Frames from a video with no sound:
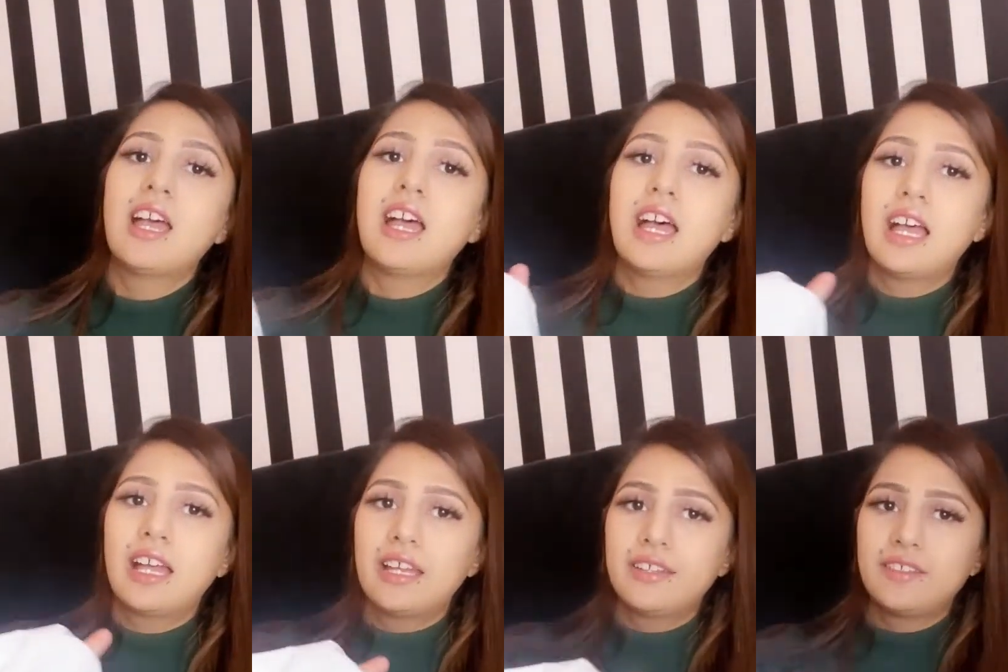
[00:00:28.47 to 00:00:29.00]

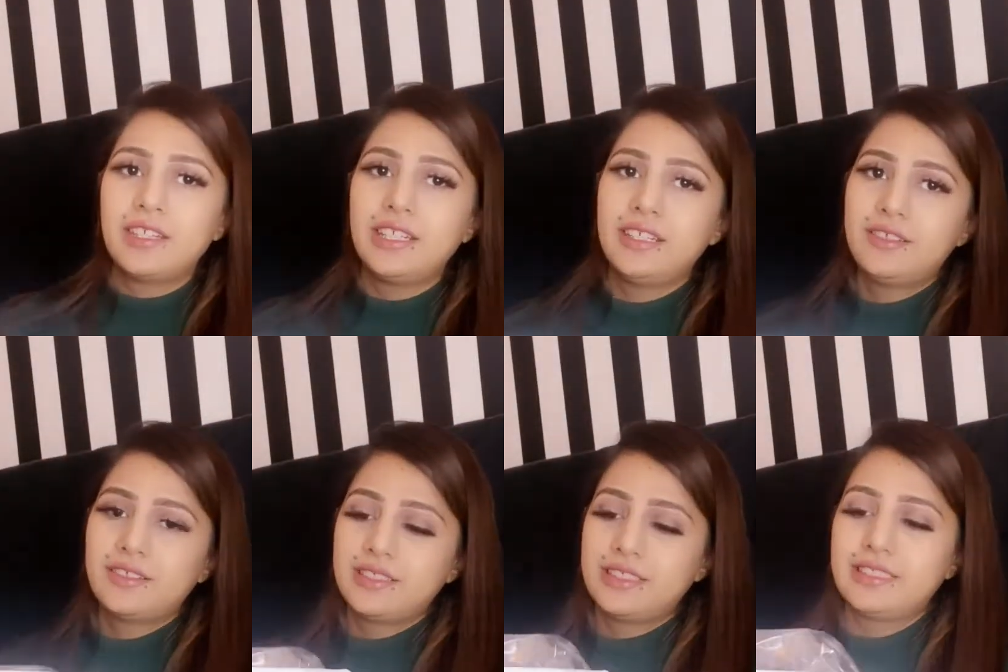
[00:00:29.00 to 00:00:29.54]
and
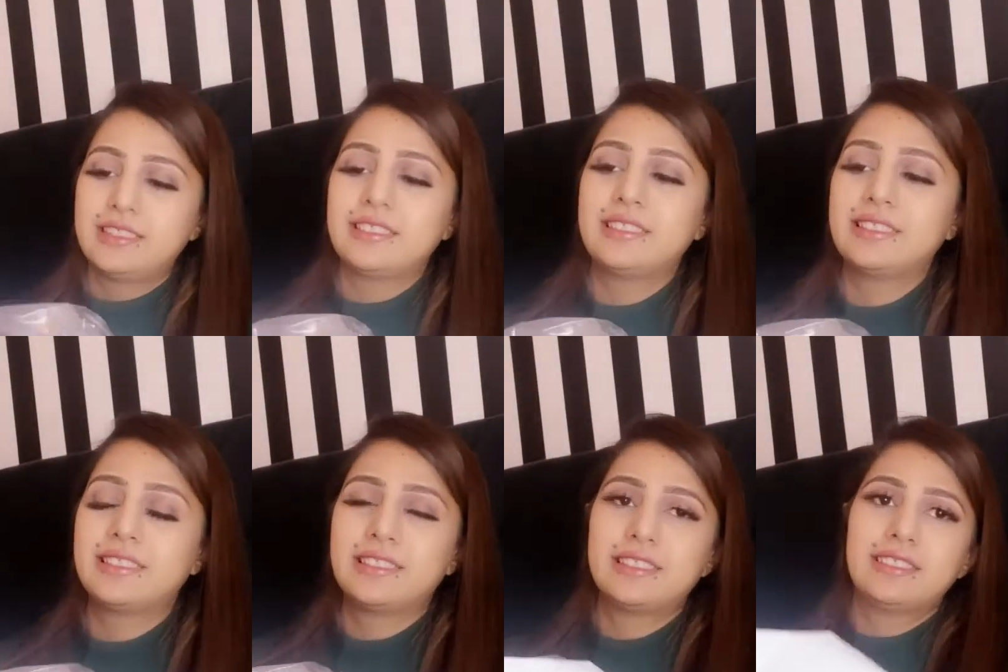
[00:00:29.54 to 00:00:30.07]
here
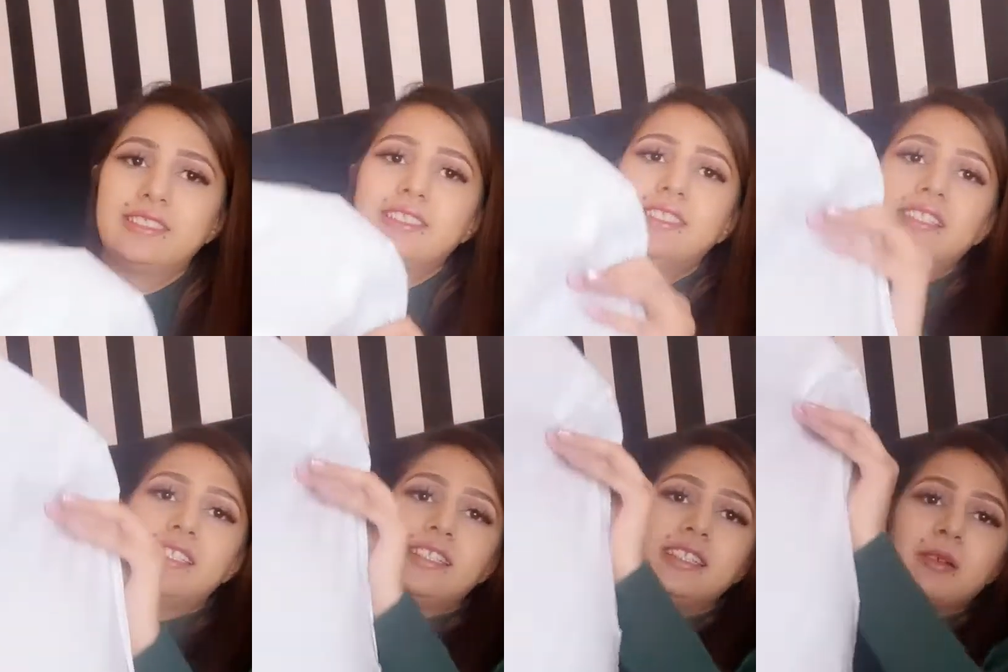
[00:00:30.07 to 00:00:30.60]
is
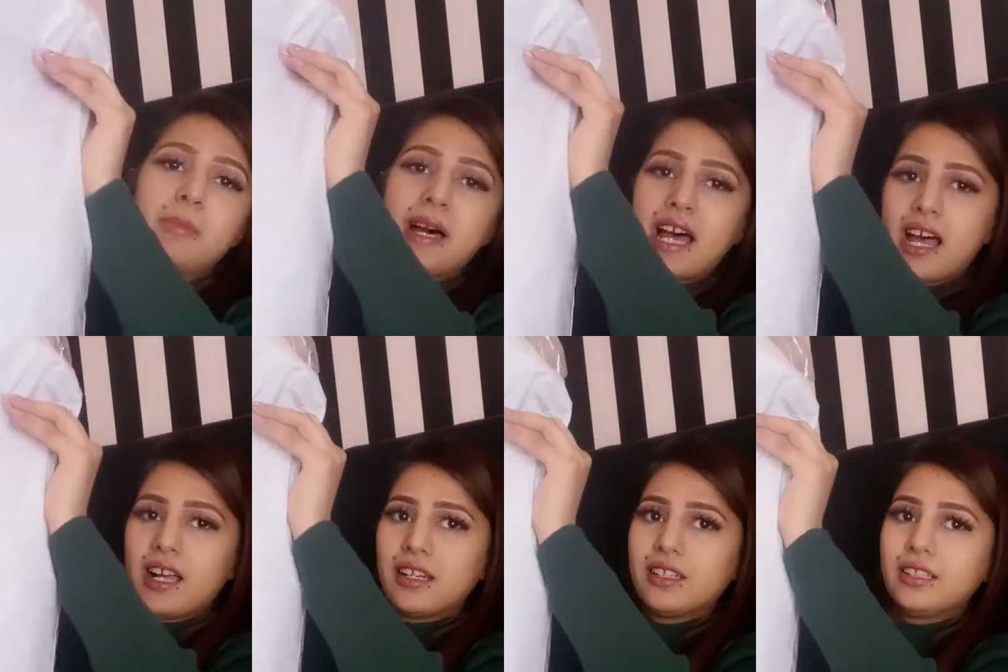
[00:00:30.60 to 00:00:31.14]
the
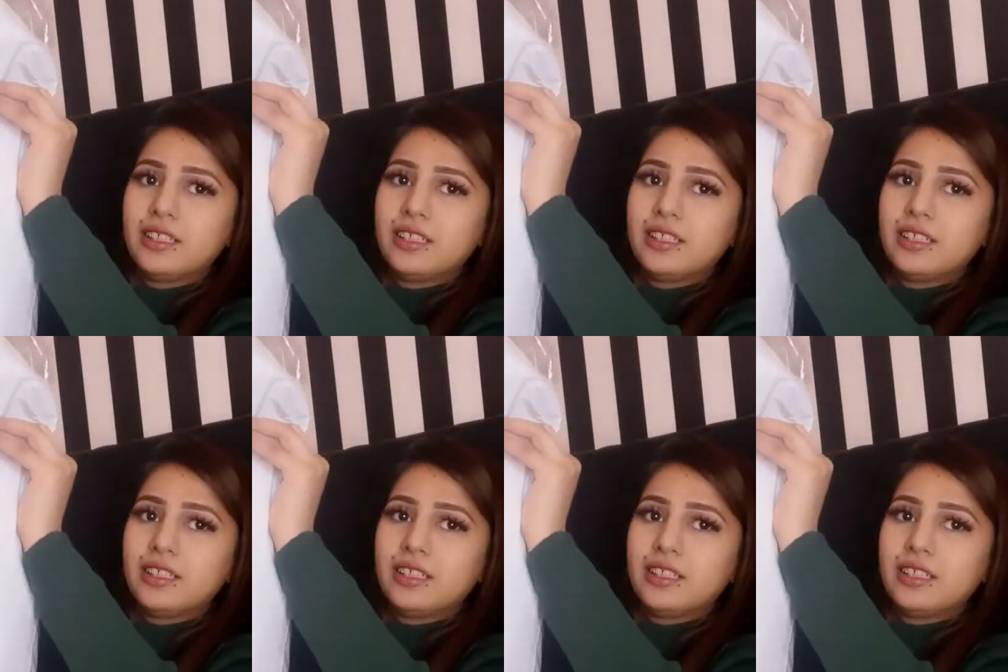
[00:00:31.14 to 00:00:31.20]
bag.